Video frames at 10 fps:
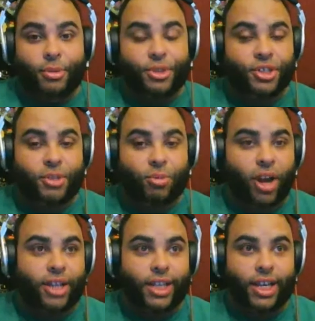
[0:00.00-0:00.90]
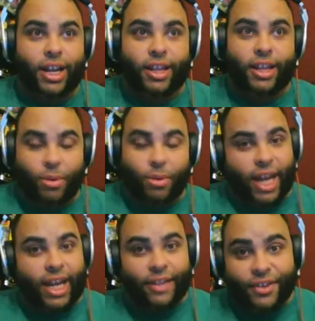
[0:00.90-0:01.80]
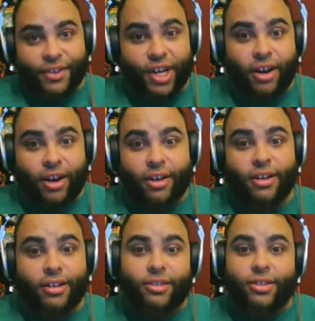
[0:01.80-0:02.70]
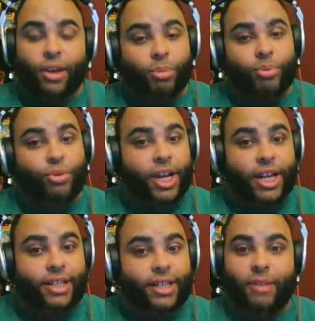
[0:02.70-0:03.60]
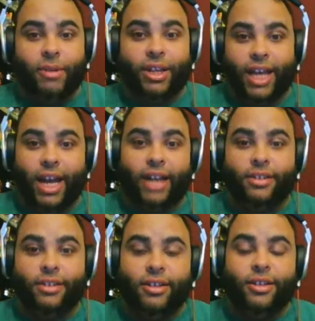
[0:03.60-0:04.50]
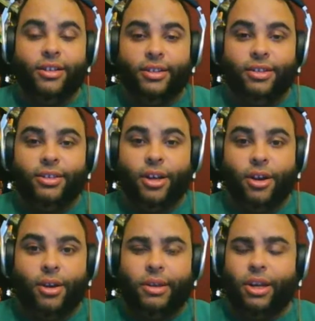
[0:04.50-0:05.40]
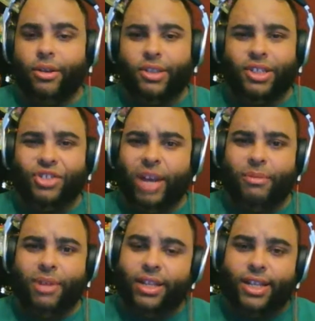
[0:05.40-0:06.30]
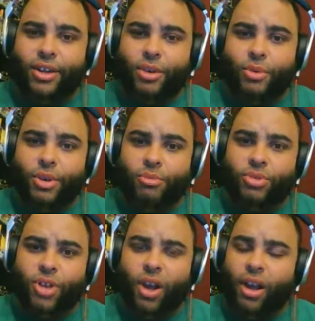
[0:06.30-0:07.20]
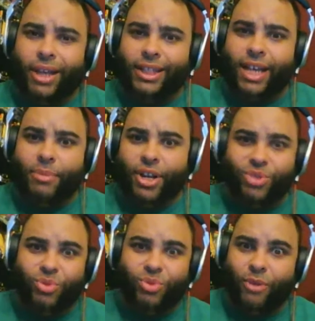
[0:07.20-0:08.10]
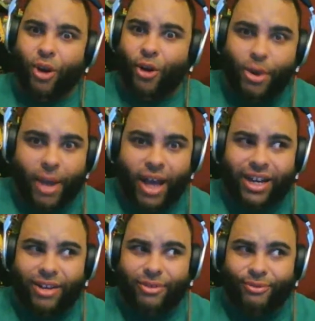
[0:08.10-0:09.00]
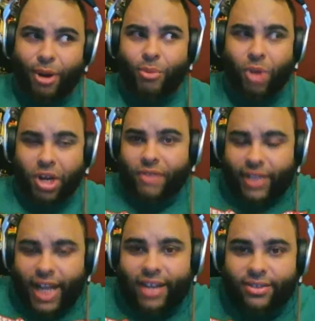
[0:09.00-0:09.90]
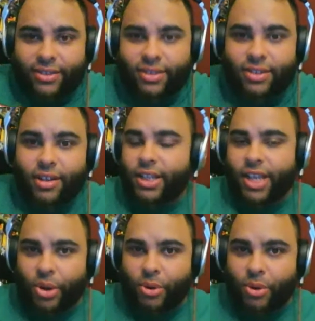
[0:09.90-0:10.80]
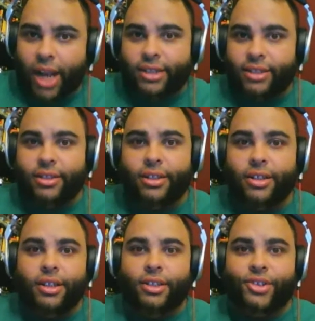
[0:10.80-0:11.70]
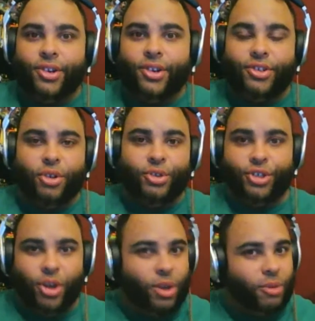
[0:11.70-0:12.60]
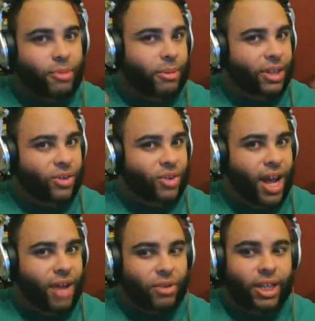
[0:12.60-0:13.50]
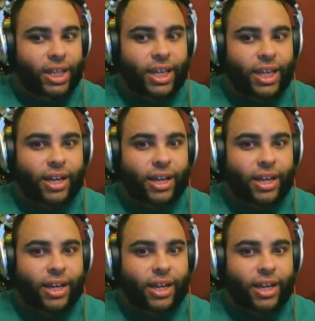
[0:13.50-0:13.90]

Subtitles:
which is surprising, and I think we're getting it this year. So I'm pretty excited about that. So, it's a shame that Nintendo wouldn't talk about that because we've heard about it from one of the last Nintendo Directs. So it goes to show you maybe they're not really